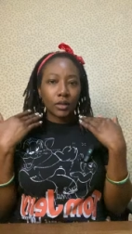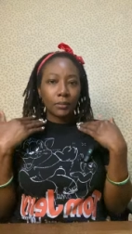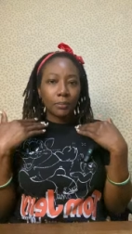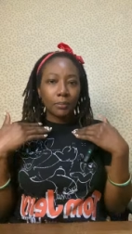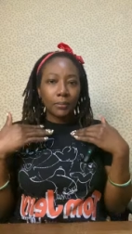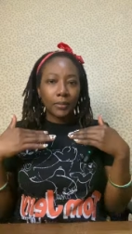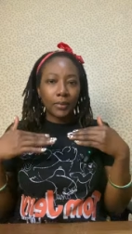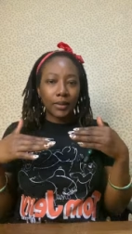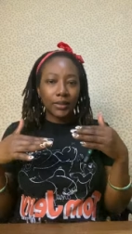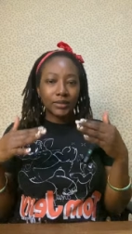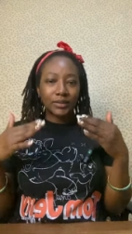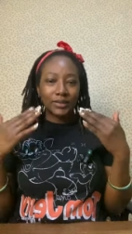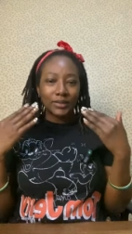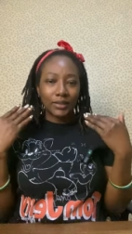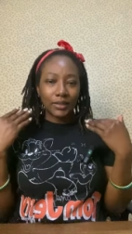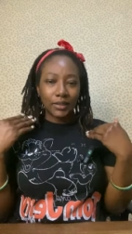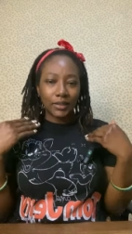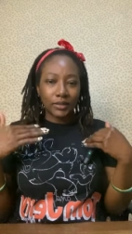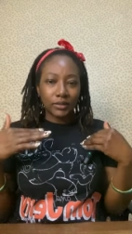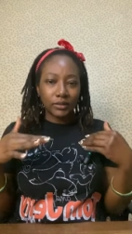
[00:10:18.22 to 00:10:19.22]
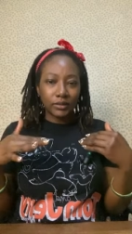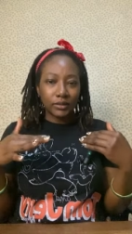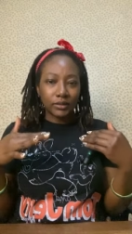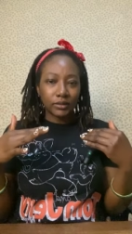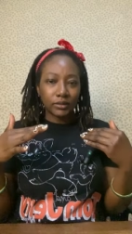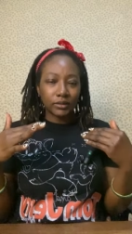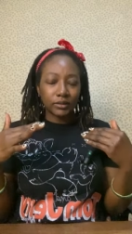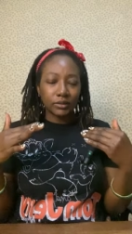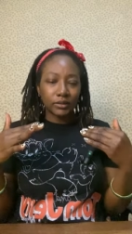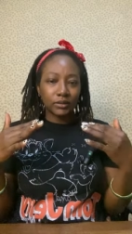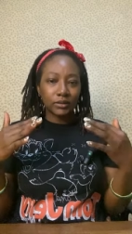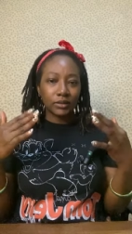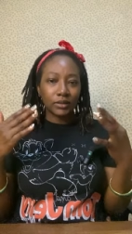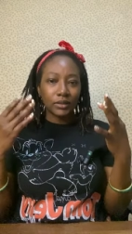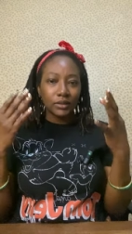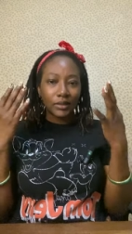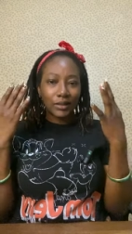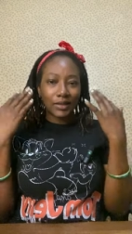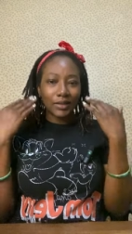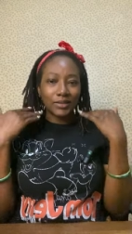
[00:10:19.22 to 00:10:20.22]
meditating,
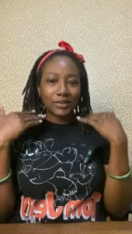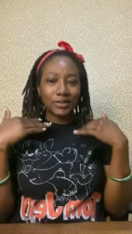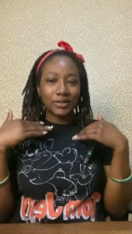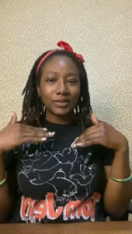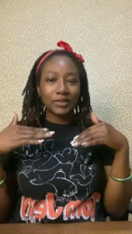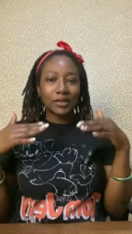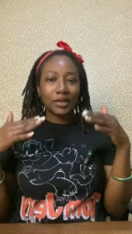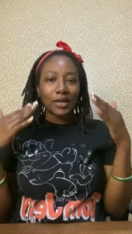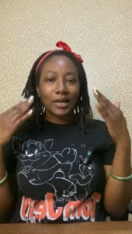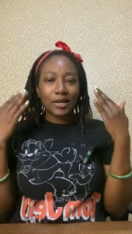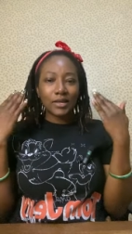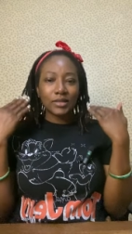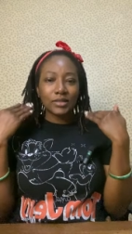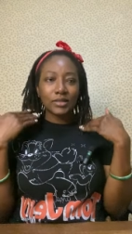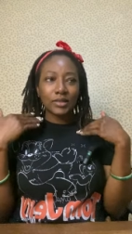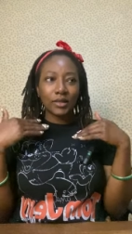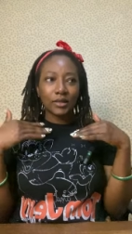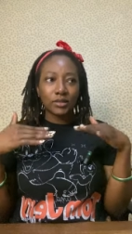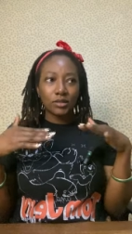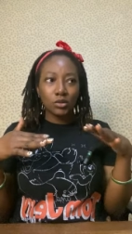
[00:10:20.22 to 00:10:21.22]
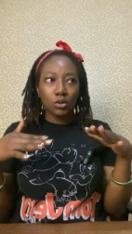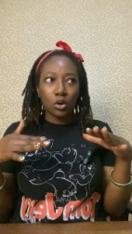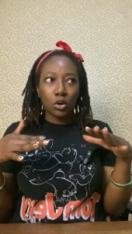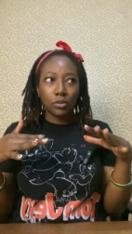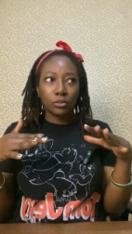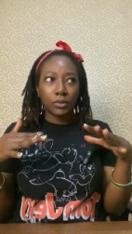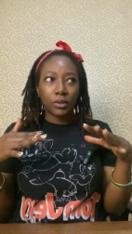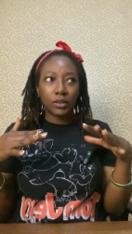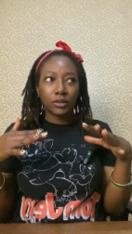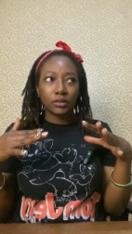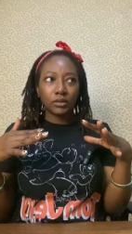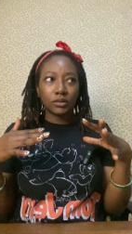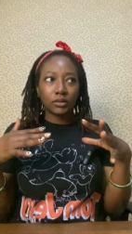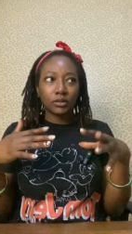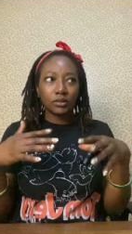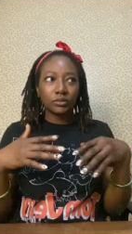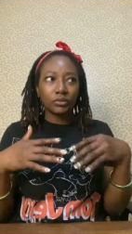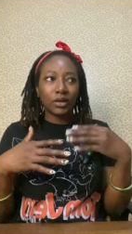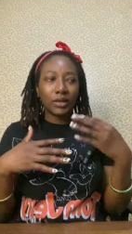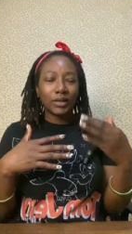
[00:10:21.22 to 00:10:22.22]
letting the answers come in
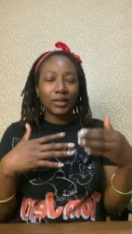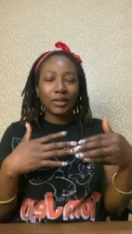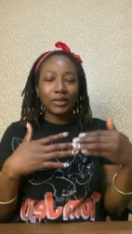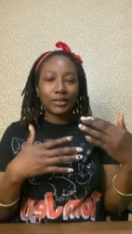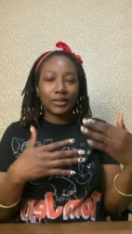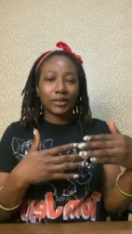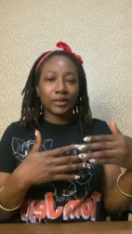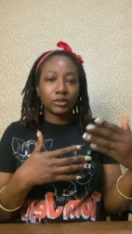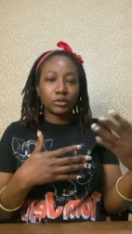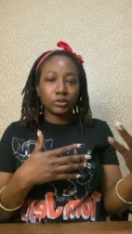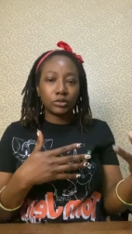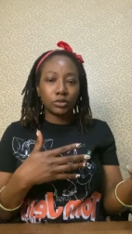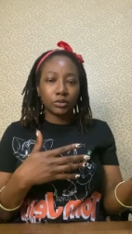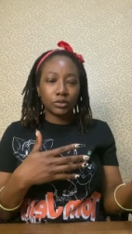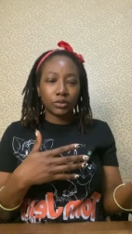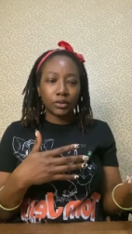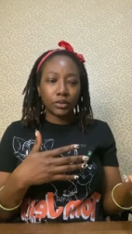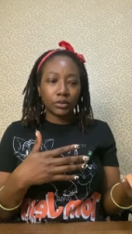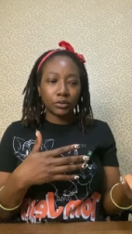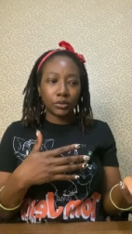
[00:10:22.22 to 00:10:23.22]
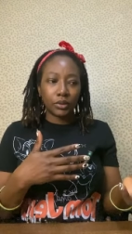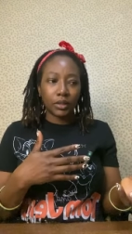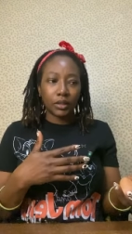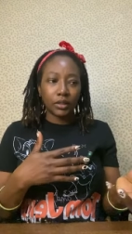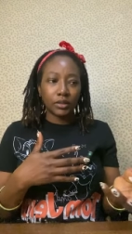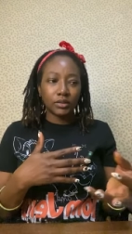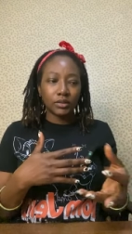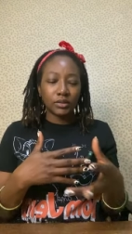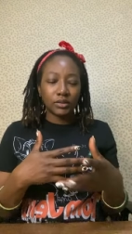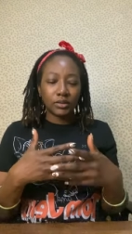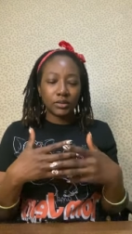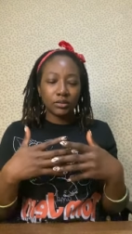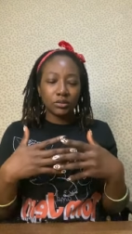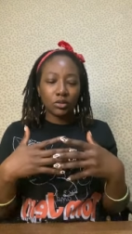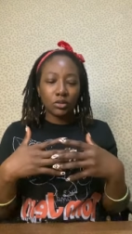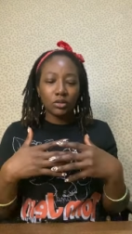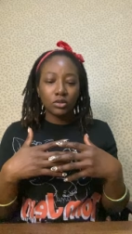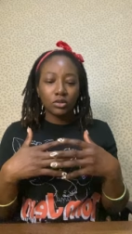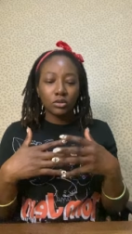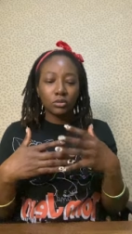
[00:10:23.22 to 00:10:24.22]
rather than doing, okay? This is
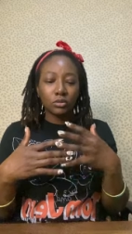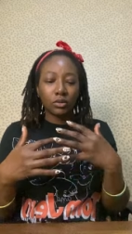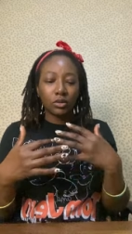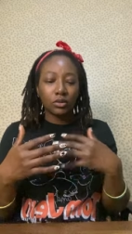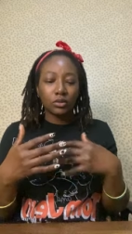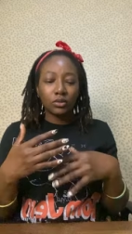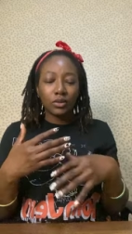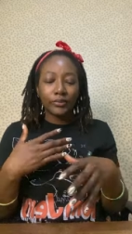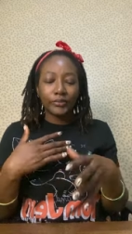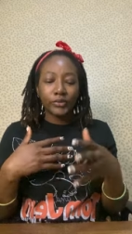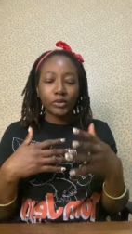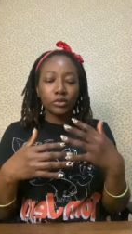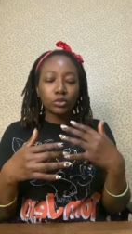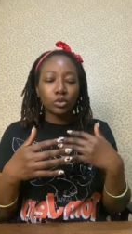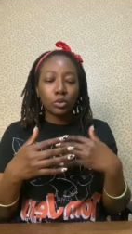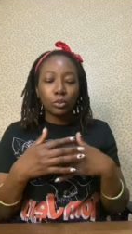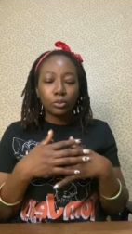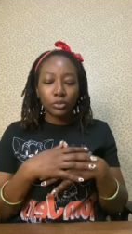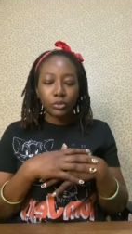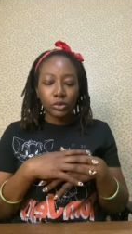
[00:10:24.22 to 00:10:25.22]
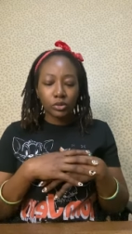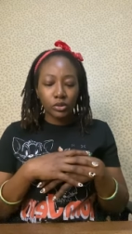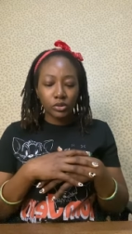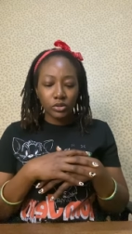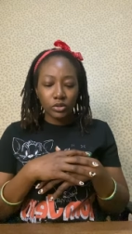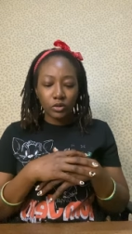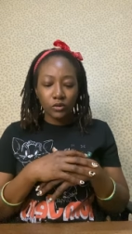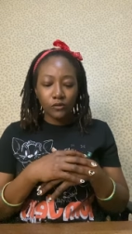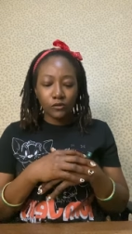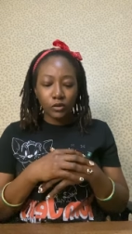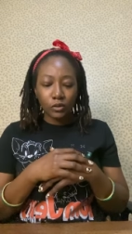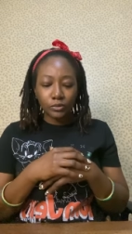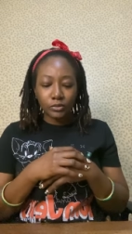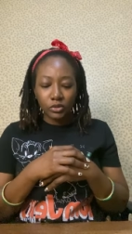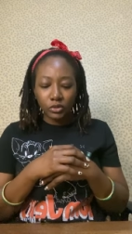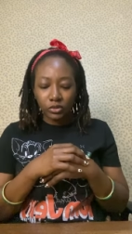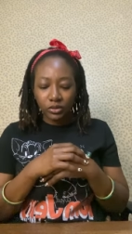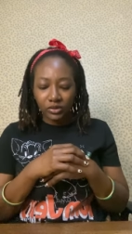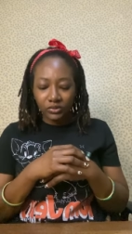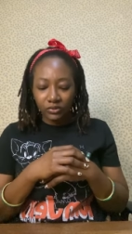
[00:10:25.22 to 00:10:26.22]
going to be you having to open yourself up
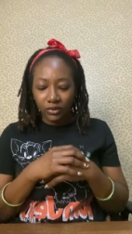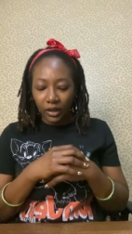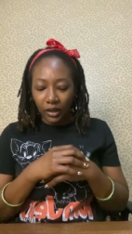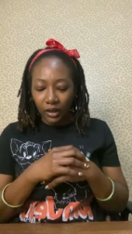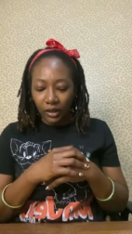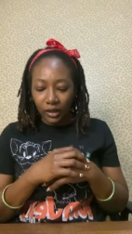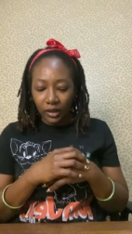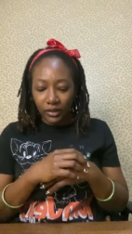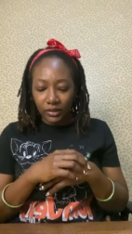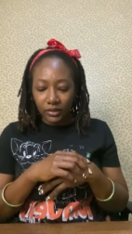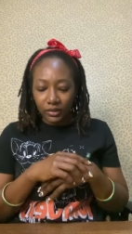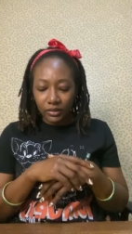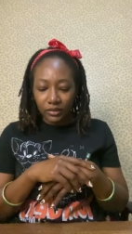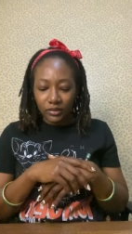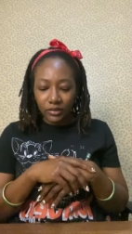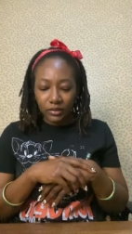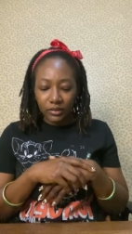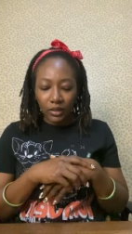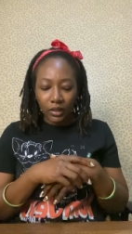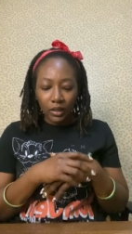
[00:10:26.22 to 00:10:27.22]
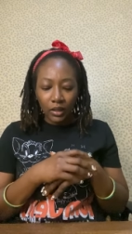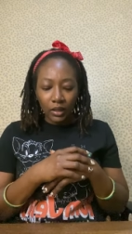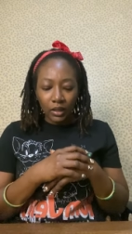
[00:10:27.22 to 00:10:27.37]
to divine guidance,